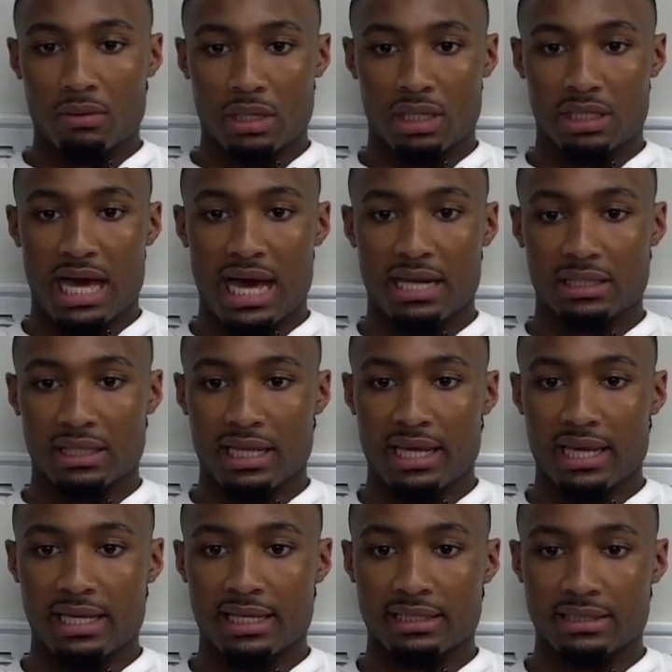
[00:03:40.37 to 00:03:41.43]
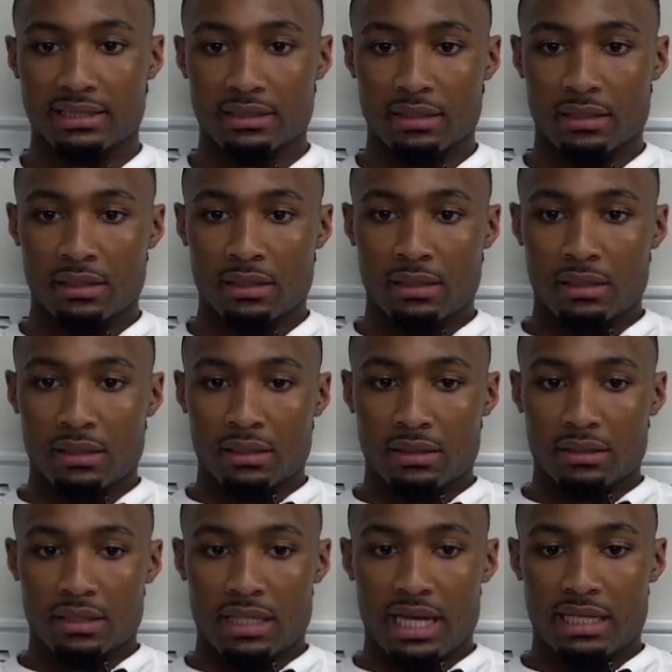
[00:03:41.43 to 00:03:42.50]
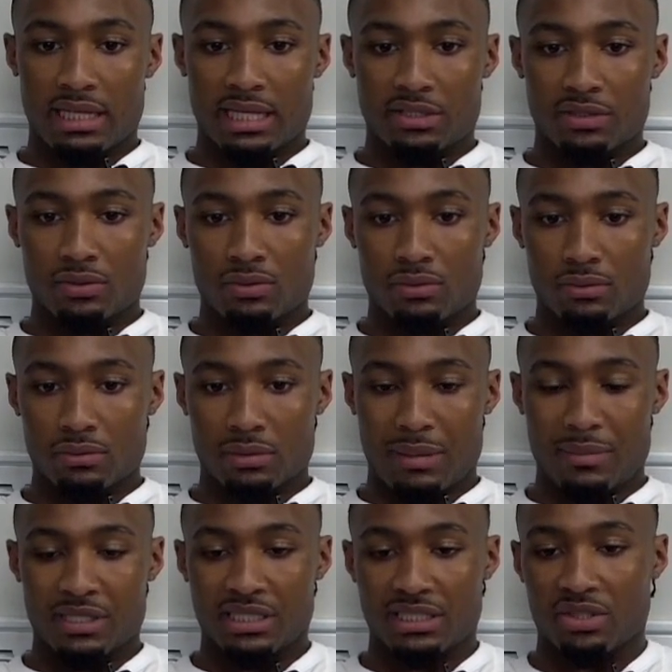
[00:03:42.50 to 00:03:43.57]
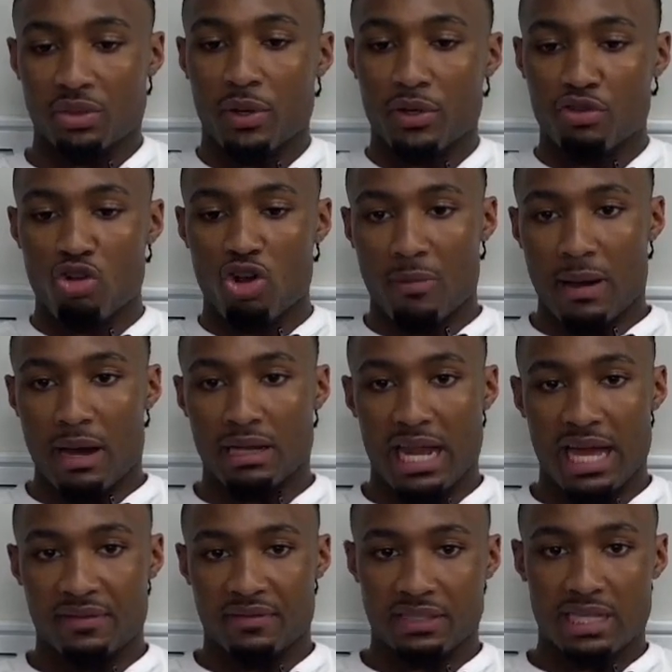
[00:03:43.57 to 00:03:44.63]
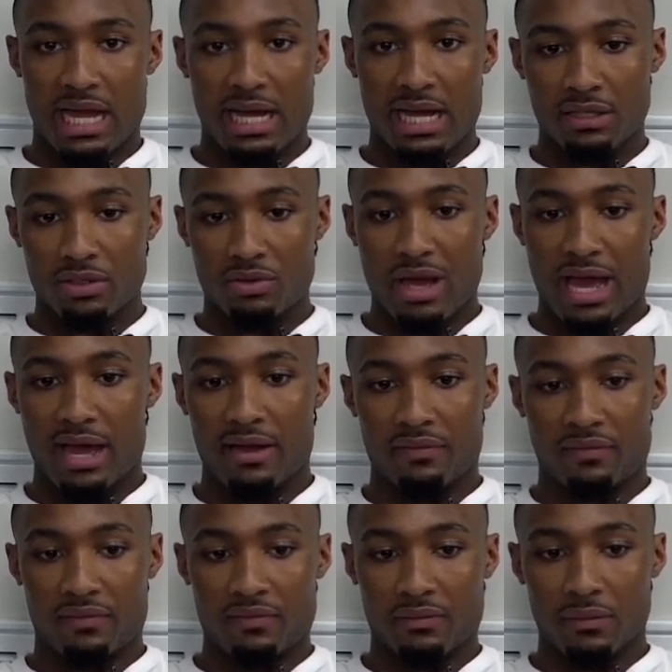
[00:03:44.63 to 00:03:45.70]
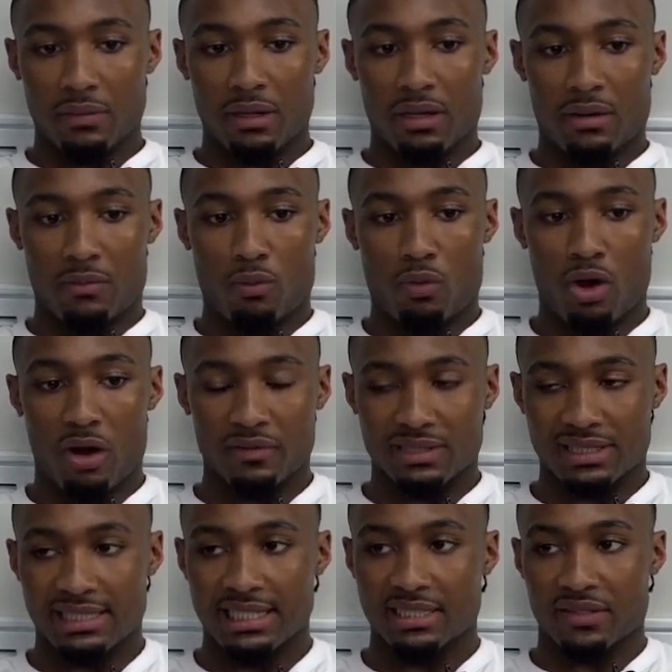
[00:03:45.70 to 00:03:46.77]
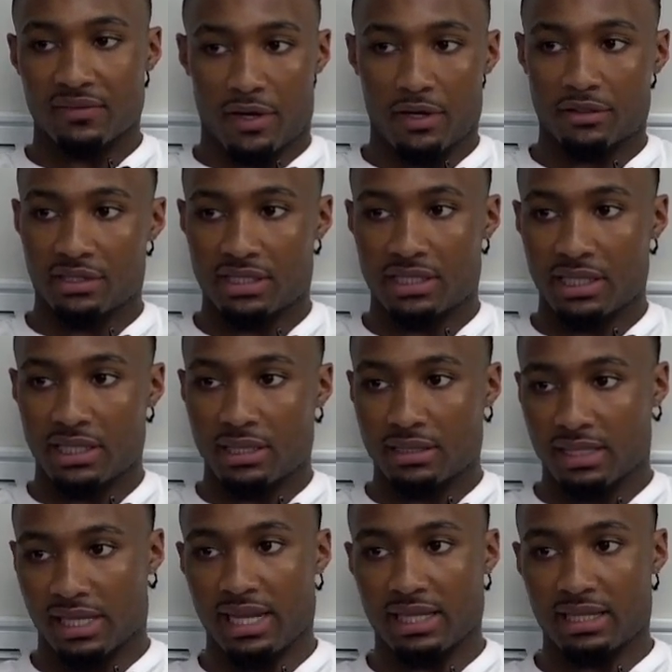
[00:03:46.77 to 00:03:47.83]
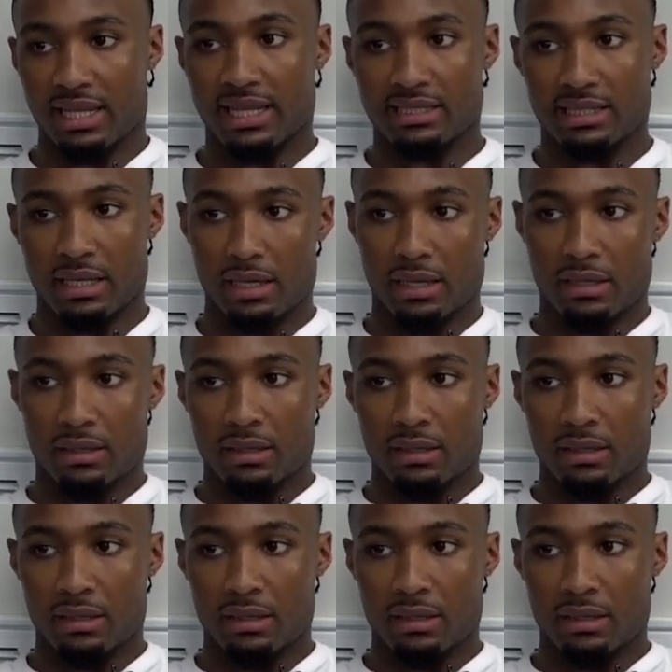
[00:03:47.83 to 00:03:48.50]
a lot of things that you, just the way you go about life, it's kind of you have more of a sense of urgency to get things done.